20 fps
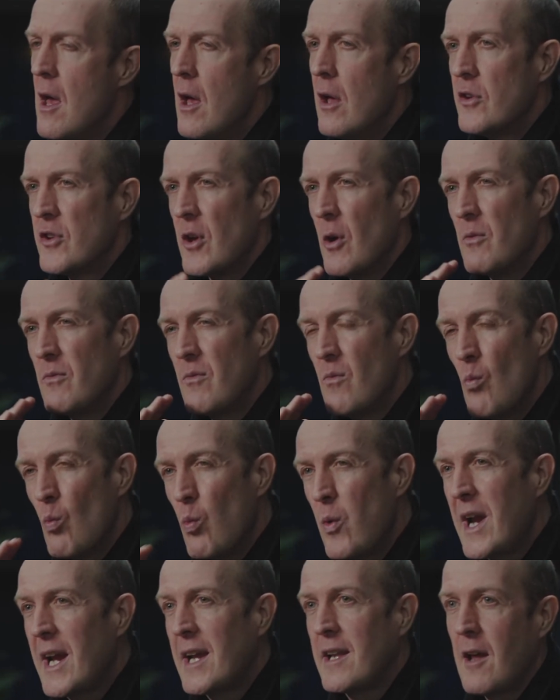So
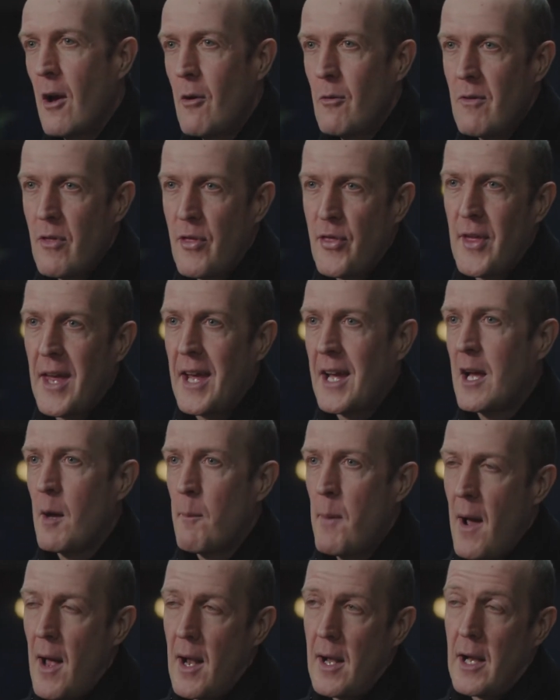we don't think
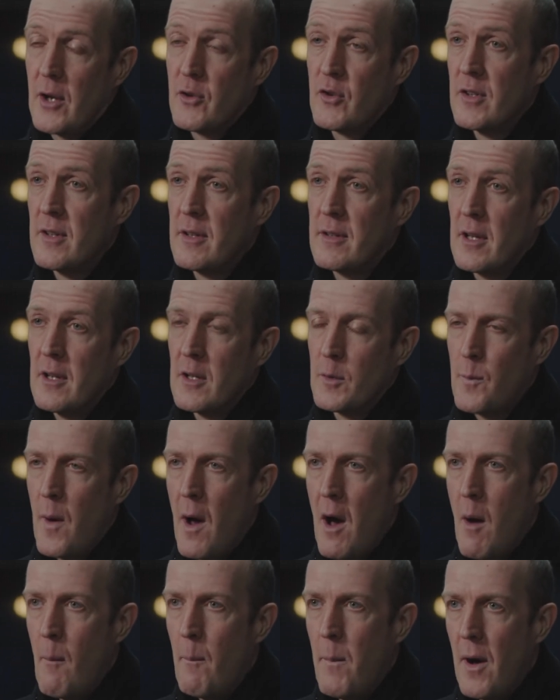about electricity as
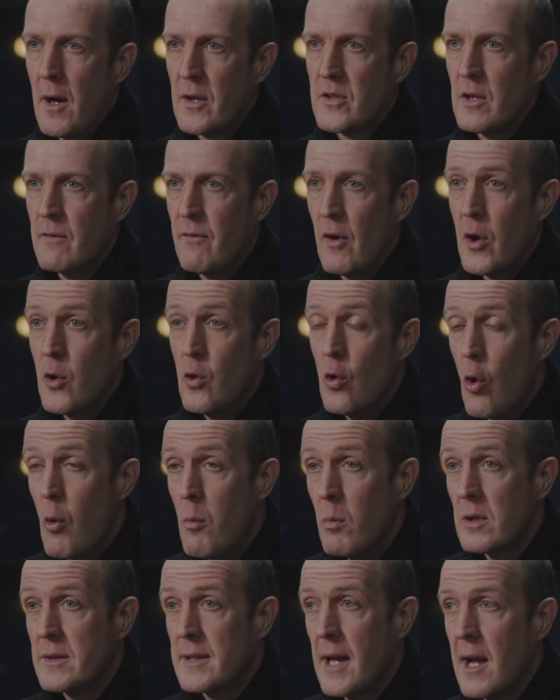part and parcel of our
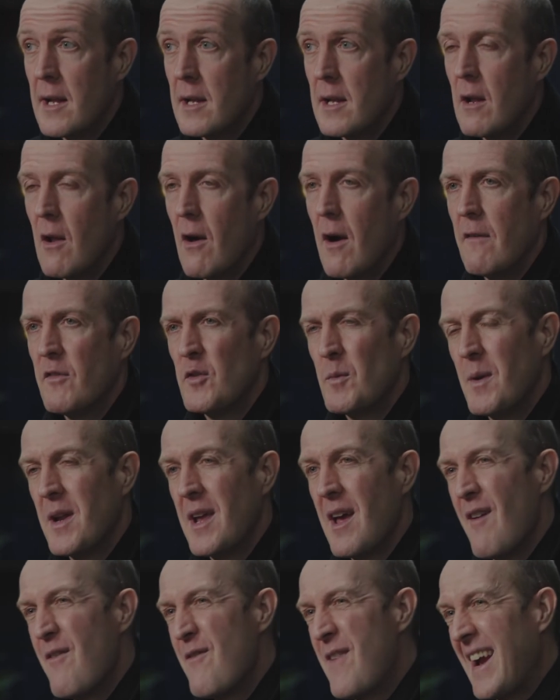normal daily lives, but
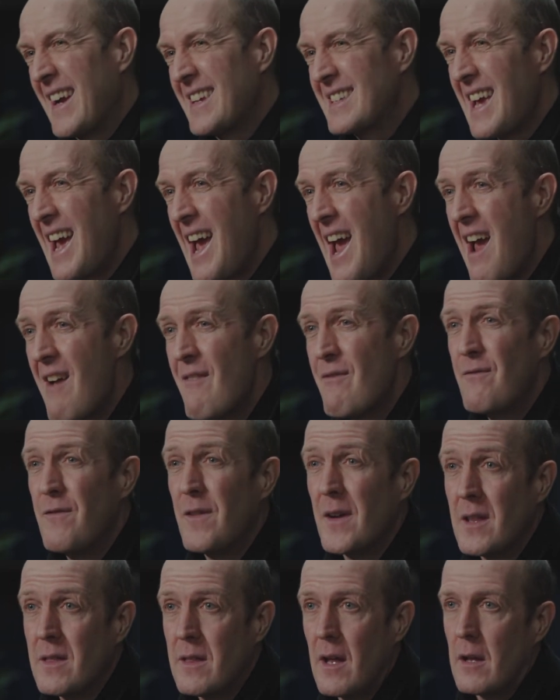it affects
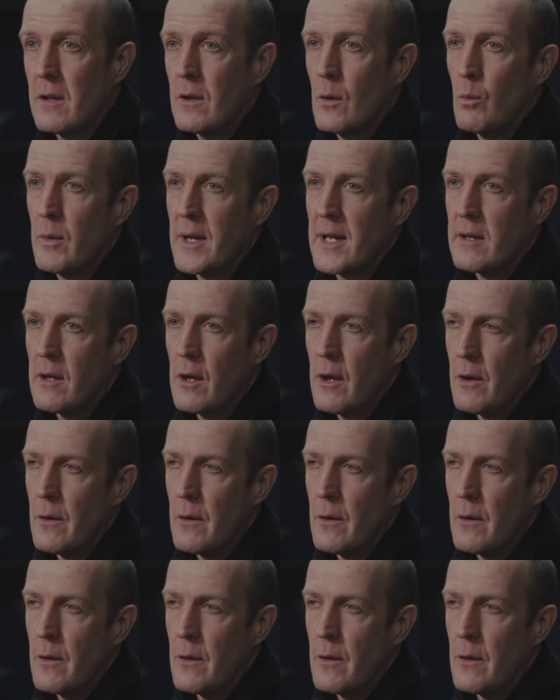everything that we do.